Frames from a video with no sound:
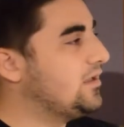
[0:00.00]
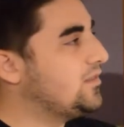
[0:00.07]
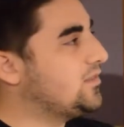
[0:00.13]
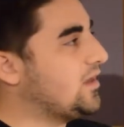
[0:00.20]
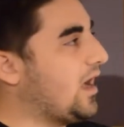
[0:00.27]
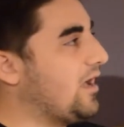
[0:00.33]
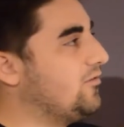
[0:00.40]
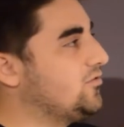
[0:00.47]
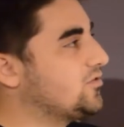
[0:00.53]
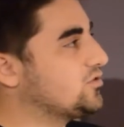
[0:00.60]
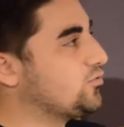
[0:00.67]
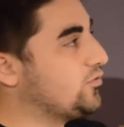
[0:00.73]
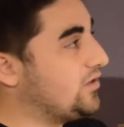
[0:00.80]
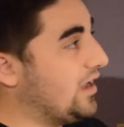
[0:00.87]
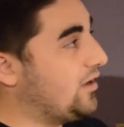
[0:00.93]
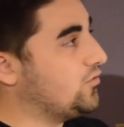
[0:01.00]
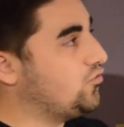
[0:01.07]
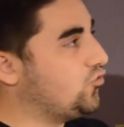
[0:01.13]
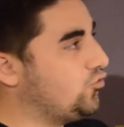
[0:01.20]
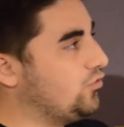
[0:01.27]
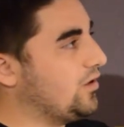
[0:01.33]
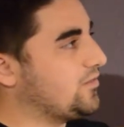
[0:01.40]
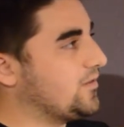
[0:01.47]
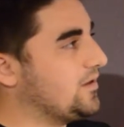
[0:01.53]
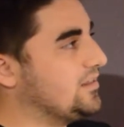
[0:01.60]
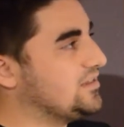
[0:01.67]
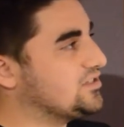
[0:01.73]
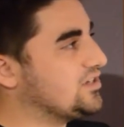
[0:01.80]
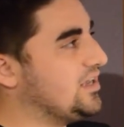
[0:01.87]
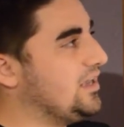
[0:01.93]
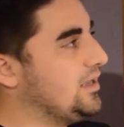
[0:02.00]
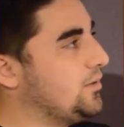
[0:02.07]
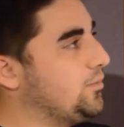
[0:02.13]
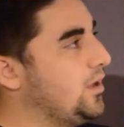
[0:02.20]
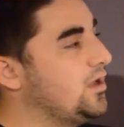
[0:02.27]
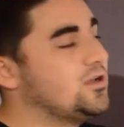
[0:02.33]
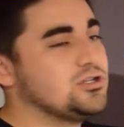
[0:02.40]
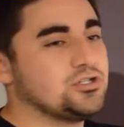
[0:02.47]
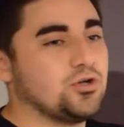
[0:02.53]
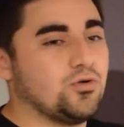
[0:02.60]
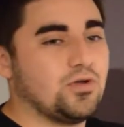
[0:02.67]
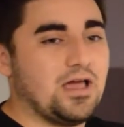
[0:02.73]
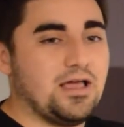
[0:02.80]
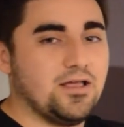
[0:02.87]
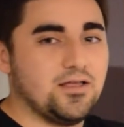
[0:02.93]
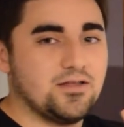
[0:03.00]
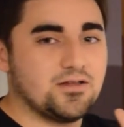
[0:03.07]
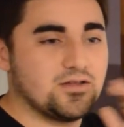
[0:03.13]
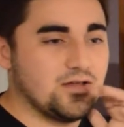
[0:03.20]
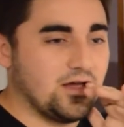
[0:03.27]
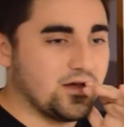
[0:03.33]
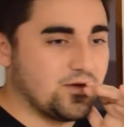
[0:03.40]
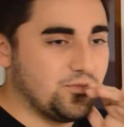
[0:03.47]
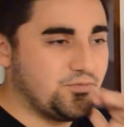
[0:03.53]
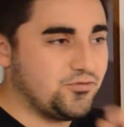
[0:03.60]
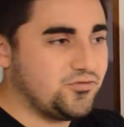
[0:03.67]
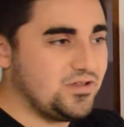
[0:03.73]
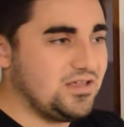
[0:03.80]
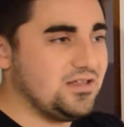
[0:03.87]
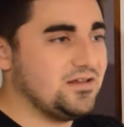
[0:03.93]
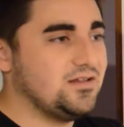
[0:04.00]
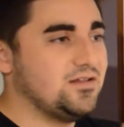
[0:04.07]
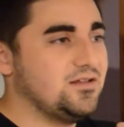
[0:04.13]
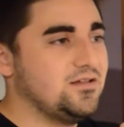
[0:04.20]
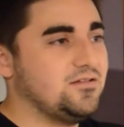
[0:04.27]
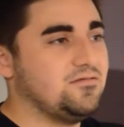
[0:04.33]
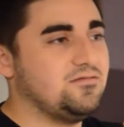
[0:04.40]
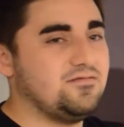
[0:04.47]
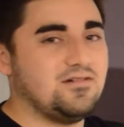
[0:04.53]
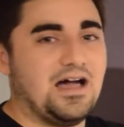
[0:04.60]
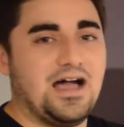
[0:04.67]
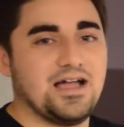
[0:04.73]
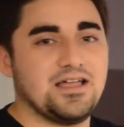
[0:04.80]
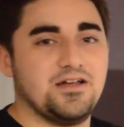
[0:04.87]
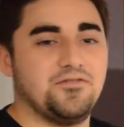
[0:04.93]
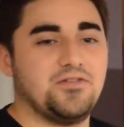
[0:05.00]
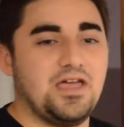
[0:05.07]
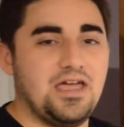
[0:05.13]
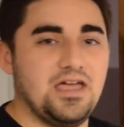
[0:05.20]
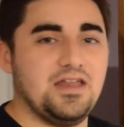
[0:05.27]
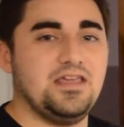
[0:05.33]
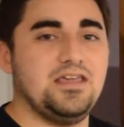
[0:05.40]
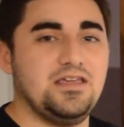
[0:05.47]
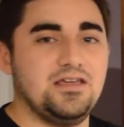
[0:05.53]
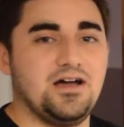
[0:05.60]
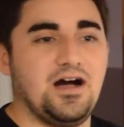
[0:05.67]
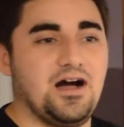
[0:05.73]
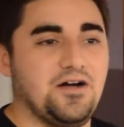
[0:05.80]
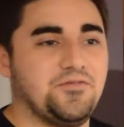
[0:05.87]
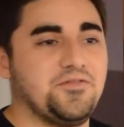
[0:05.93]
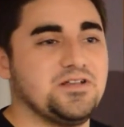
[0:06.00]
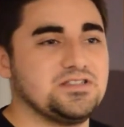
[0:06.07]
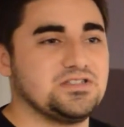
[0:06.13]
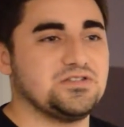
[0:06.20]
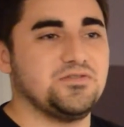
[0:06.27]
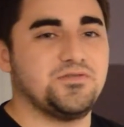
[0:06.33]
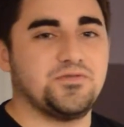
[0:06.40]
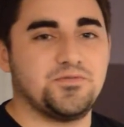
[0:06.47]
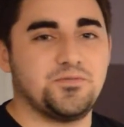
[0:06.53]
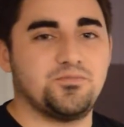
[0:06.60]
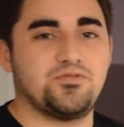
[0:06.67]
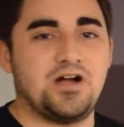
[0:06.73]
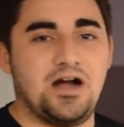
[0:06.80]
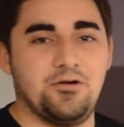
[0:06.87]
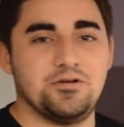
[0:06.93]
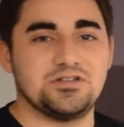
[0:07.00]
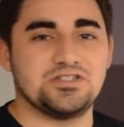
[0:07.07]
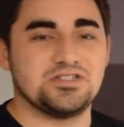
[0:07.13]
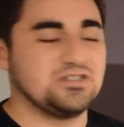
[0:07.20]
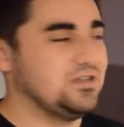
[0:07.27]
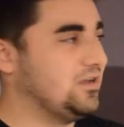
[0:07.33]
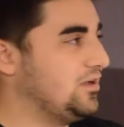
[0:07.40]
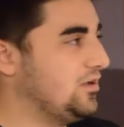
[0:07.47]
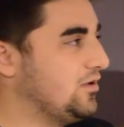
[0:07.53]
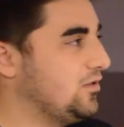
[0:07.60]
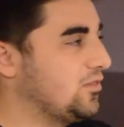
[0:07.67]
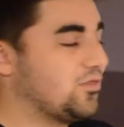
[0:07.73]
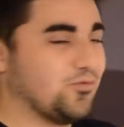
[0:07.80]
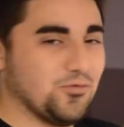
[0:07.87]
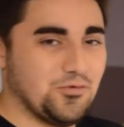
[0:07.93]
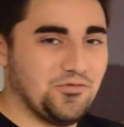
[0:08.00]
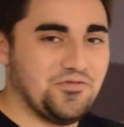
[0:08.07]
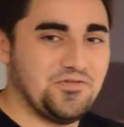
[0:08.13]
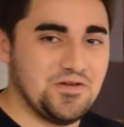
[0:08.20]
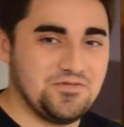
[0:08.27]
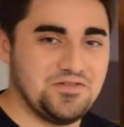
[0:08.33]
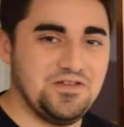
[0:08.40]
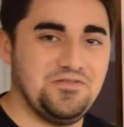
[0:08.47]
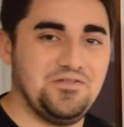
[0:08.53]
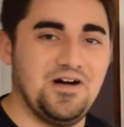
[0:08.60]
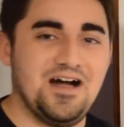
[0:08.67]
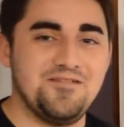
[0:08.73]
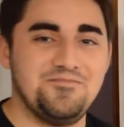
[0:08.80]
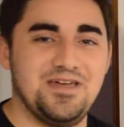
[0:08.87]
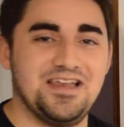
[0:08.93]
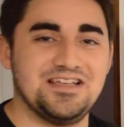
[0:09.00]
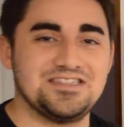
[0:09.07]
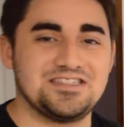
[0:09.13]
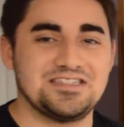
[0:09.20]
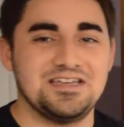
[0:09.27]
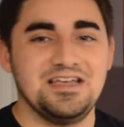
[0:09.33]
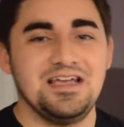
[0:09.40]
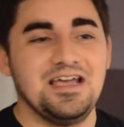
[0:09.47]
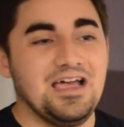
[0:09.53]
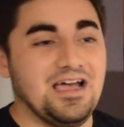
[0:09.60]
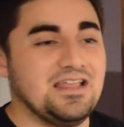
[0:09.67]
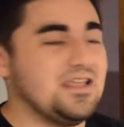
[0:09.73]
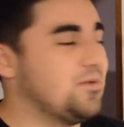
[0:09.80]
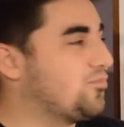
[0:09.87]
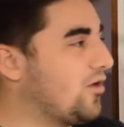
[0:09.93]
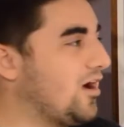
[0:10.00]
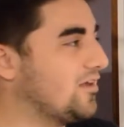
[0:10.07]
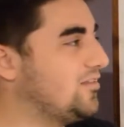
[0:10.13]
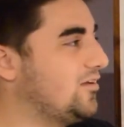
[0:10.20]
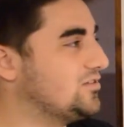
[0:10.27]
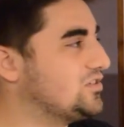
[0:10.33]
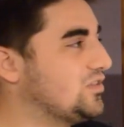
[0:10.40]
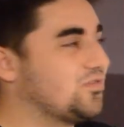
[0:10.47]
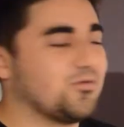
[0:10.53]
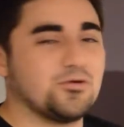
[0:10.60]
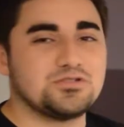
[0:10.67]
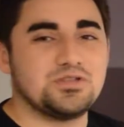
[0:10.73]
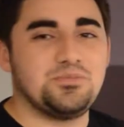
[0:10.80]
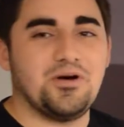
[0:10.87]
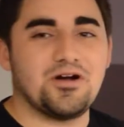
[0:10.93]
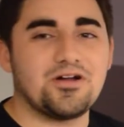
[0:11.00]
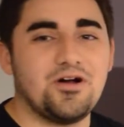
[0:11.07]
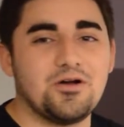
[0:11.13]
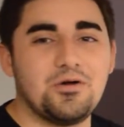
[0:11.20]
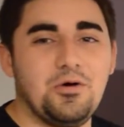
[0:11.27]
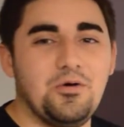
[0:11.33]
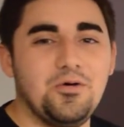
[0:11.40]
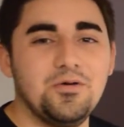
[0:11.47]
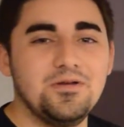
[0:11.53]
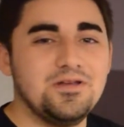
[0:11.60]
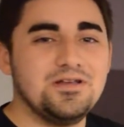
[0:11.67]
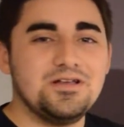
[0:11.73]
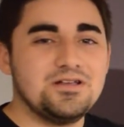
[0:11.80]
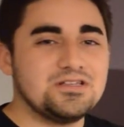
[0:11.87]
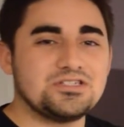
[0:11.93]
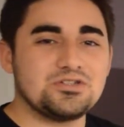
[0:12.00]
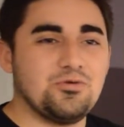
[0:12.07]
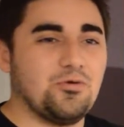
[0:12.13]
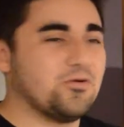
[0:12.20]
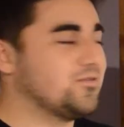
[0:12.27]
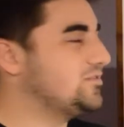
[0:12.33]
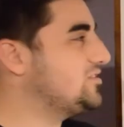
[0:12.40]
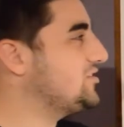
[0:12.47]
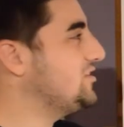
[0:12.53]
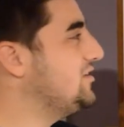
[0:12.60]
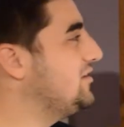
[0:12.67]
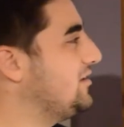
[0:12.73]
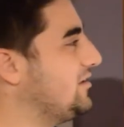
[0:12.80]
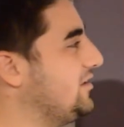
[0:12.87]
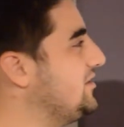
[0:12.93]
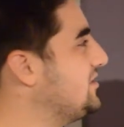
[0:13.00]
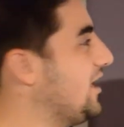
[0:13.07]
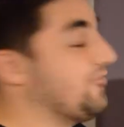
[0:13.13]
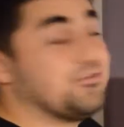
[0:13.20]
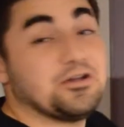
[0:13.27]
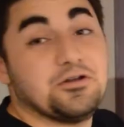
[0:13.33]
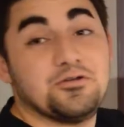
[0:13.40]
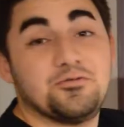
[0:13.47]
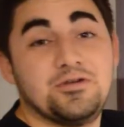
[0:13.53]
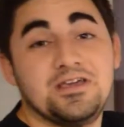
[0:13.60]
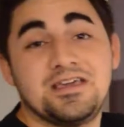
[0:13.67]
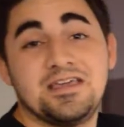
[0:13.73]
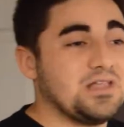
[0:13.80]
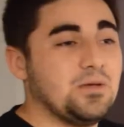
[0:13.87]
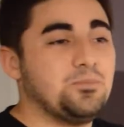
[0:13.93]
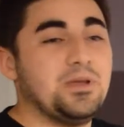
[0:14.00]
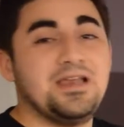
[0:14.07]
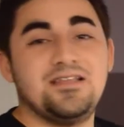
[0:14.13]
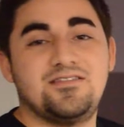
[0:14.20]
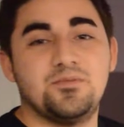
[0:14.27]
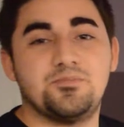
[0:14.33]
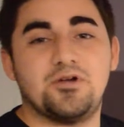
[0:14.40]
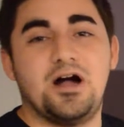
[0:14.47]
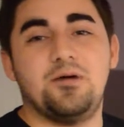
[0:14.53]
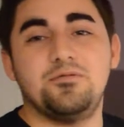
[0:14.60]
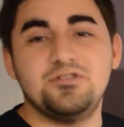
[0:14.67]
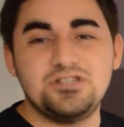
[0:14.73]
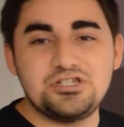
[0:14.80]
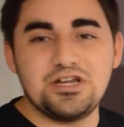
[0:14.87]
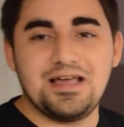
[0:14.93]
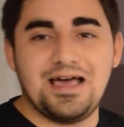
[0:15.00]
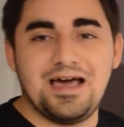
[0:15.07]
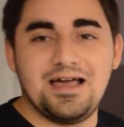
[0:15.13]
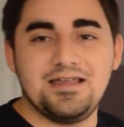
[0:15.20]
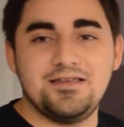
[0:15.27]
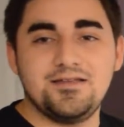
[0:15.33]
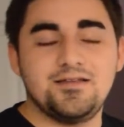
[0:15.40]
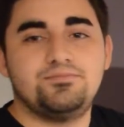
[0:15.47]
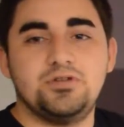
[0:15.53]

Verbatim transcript: The Islanders were down 2-0 in this game, showed a complete lack of any offensive prowess through 55 minutes. And then Brock Nelson throws the puck on goal, scores. He's having a good week. Bennington probably should have had it.